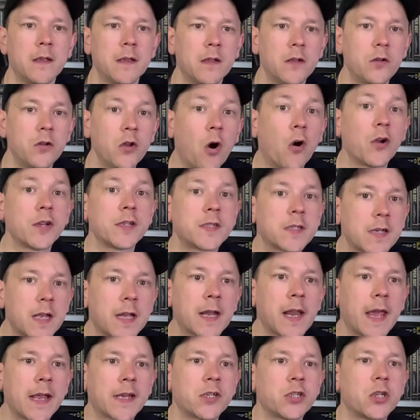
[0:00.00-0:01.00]
nice
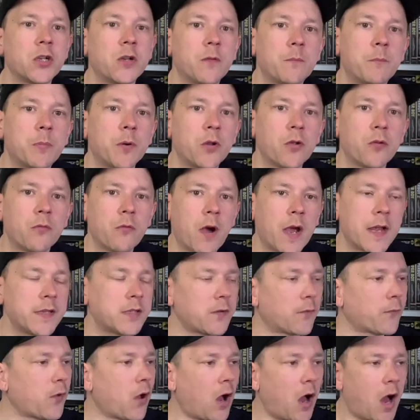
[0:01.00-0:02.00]
collection of Blu-rays.
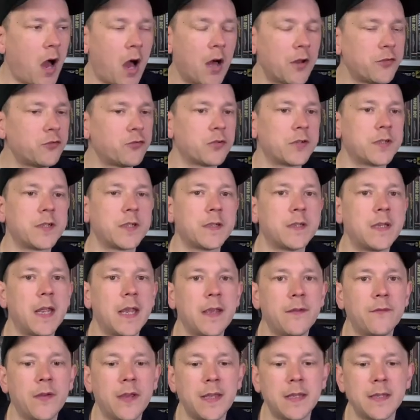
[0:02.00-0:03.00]
I've got hundreds of
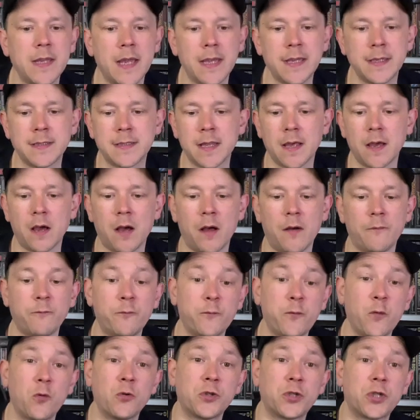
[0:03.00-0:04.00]
DVDs that
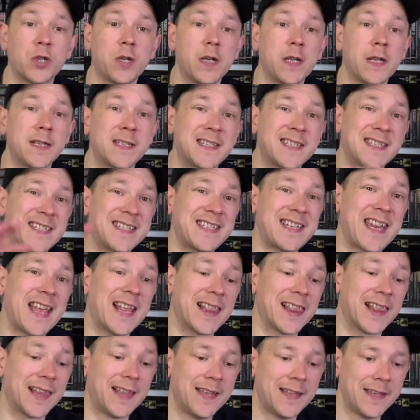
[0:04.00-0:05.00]
unfortunately are
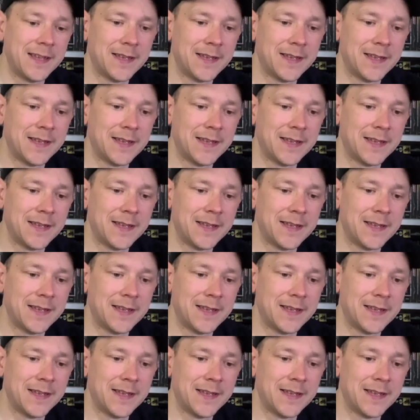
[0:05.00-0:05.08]
still